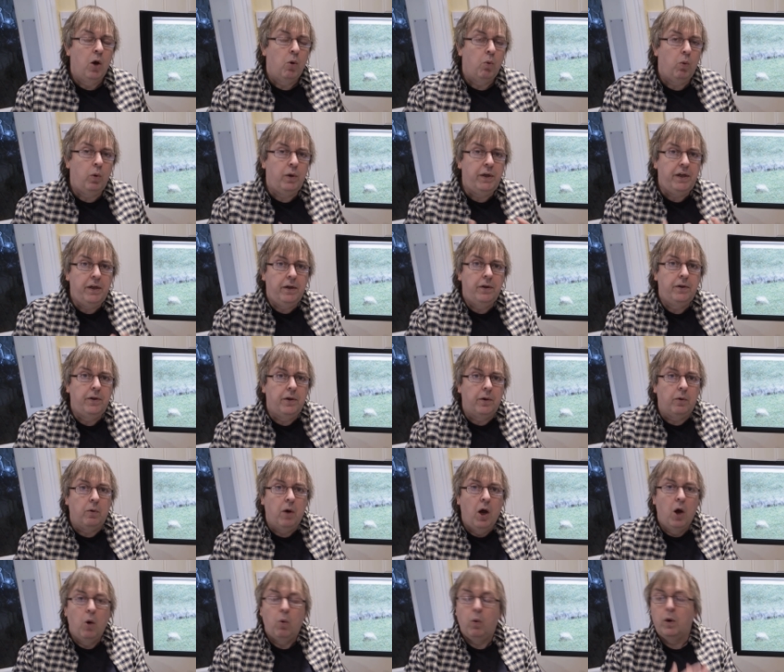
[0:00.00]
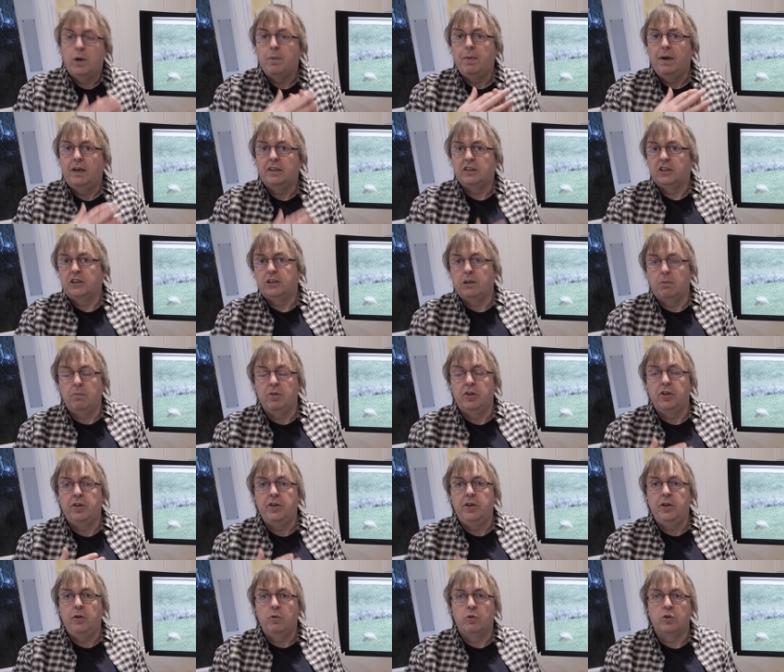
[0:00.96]
What do you do? What about some of
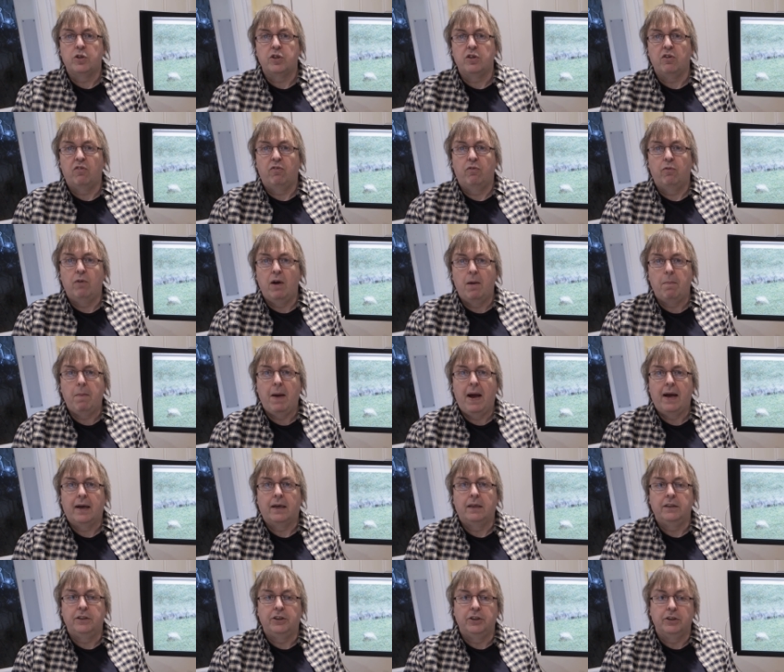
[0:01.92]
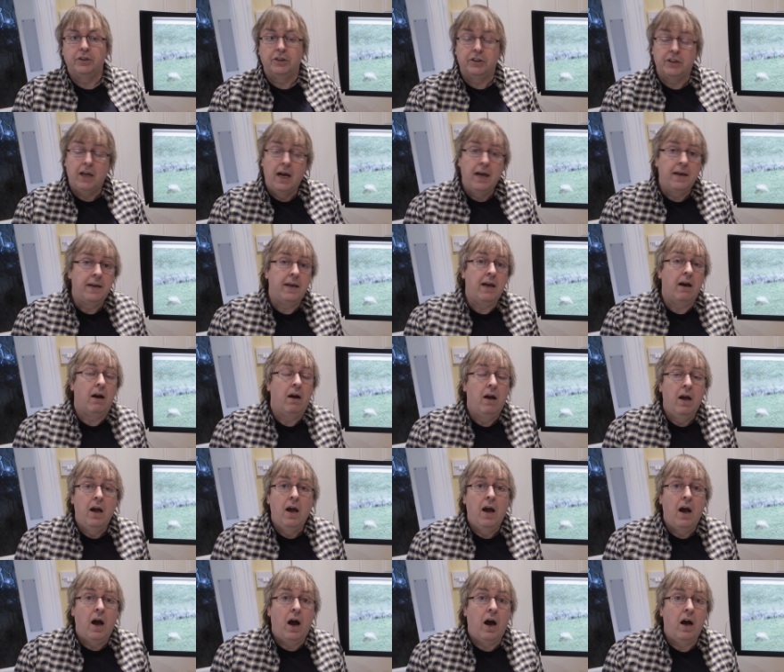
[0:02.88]
the new software packages? Now,
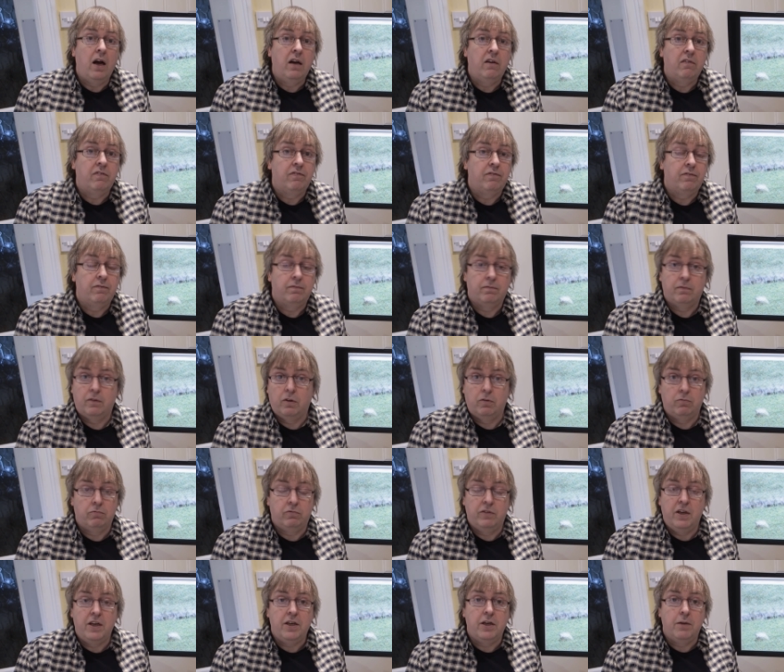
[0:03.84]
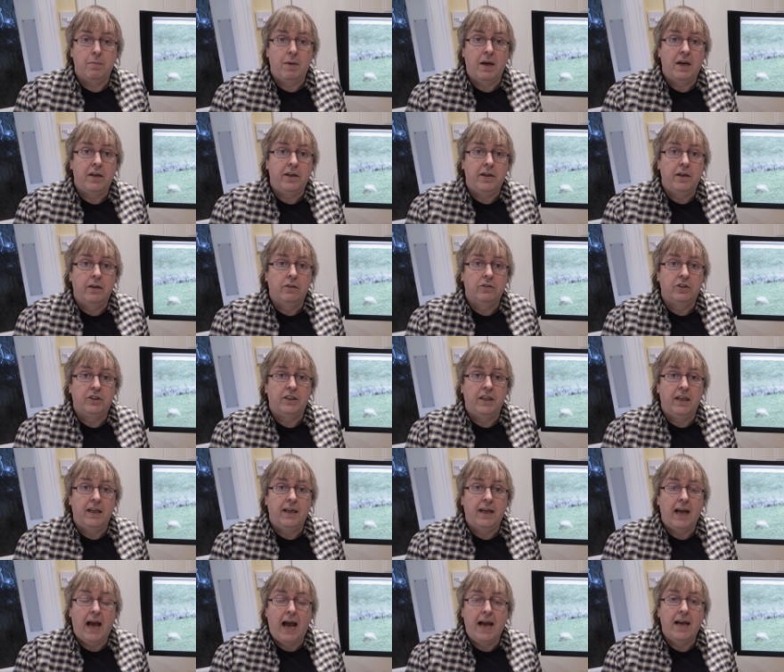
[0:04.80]
I've written about
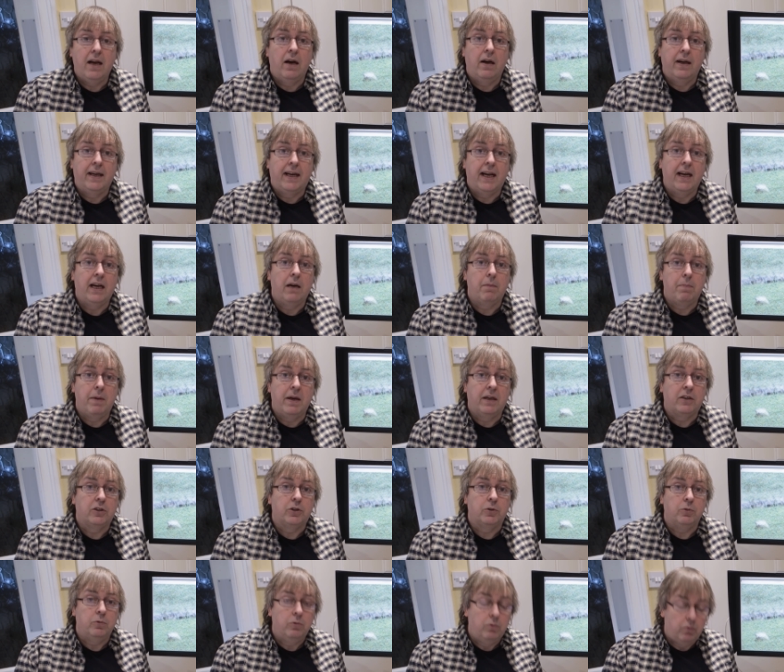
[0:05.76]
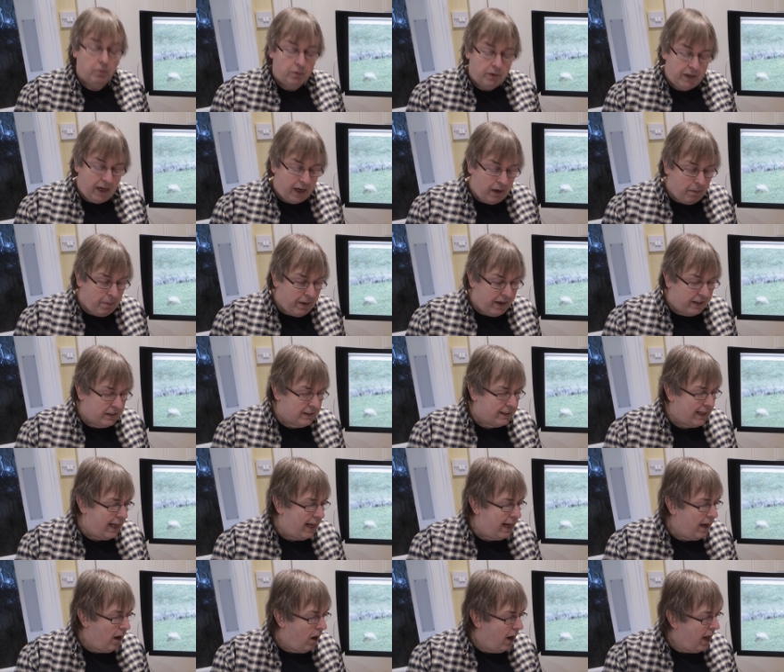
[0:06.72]
using AI Gigapixel,
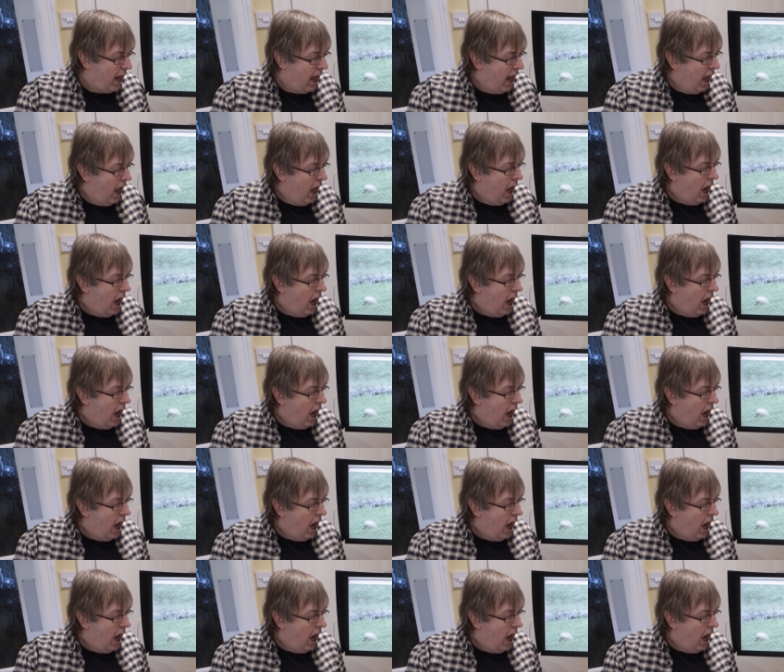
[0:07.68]
Gigapixel AI,